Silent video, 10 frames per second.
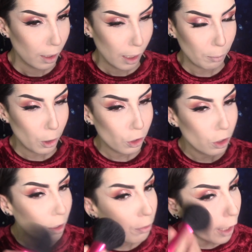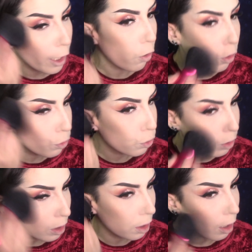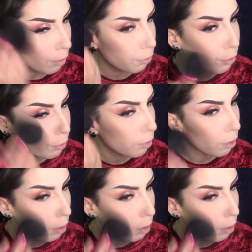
I'm not sure if I contoured enough.